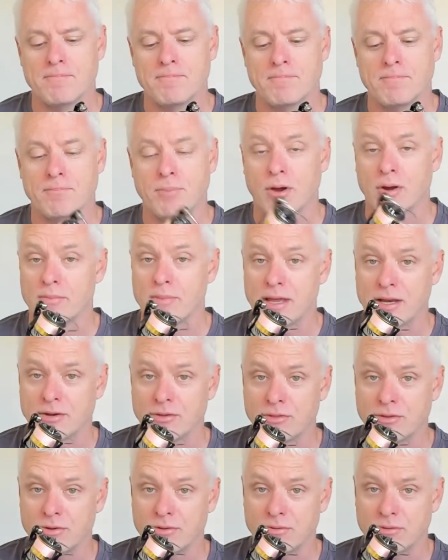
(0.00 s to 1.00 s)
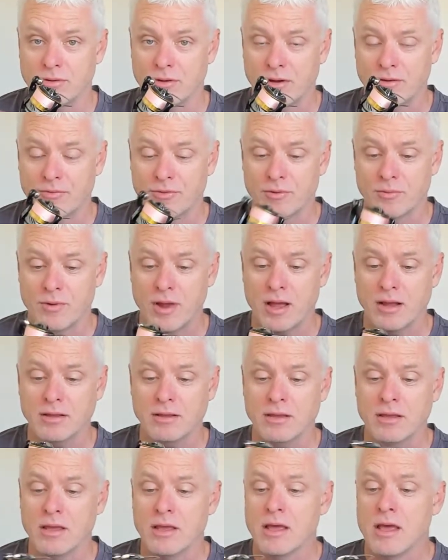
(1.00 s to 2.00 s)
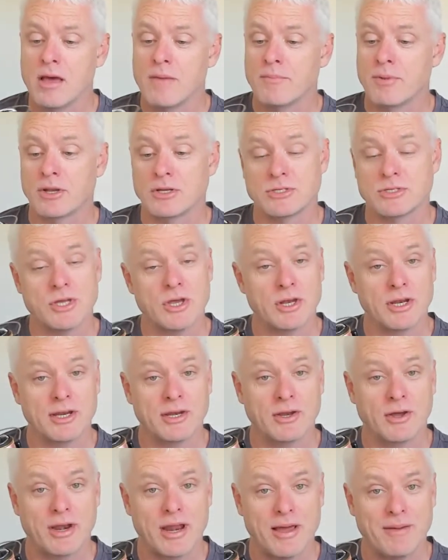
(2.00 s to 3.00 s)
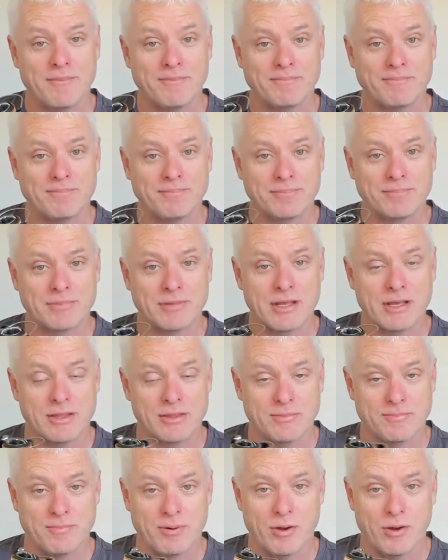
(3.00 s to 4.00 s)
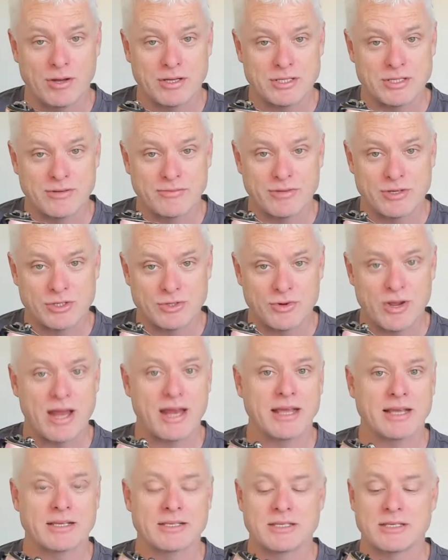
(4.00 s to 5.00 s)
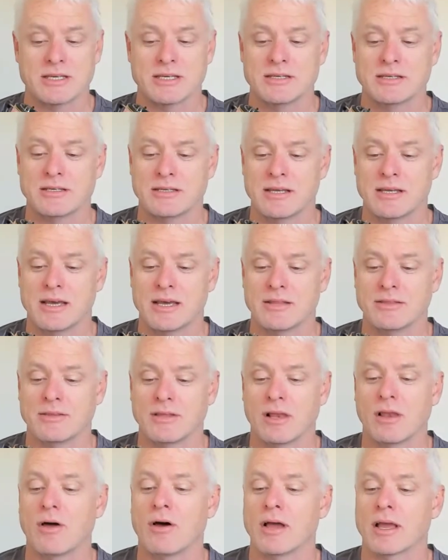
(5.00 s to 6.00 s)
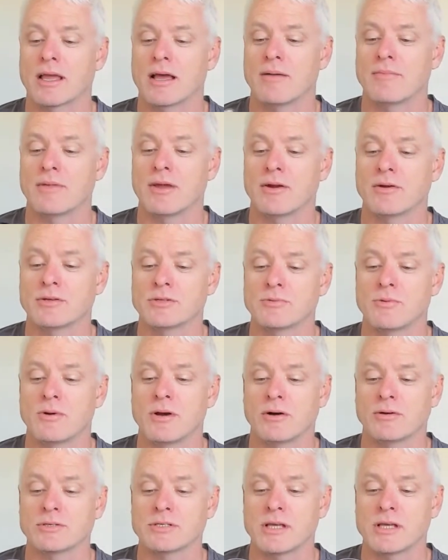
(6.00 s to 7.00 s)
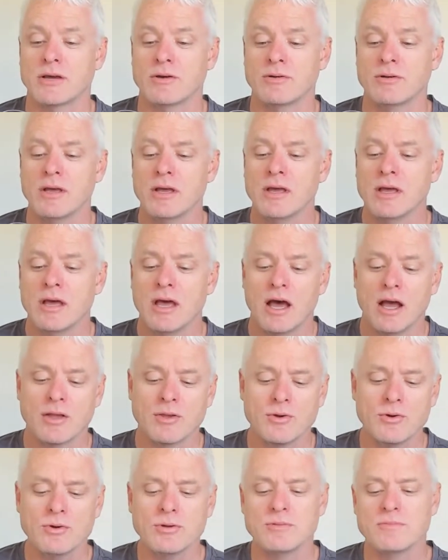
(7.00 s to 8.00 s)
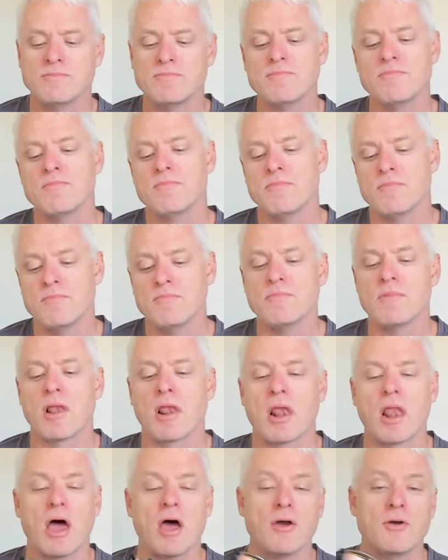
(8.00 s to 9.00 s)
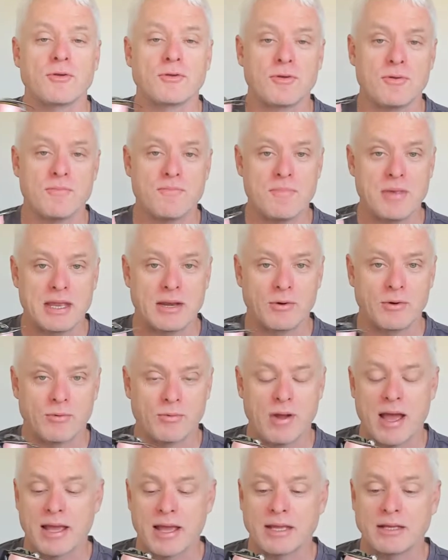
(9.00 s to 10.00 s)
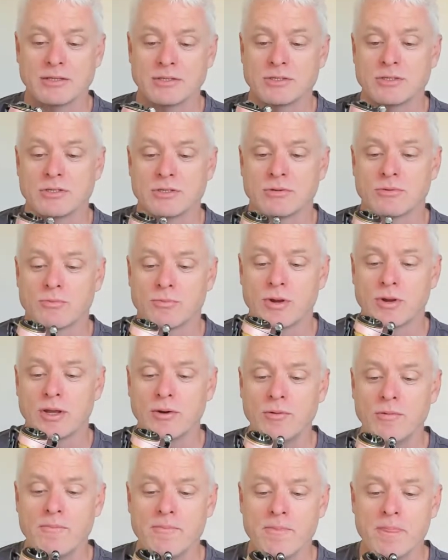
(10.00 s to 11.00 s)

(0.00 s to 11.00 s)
bottom end of the rung, but it's certainly not up at the price of the Stratix and the like up there as well. So a good low to middle range reel.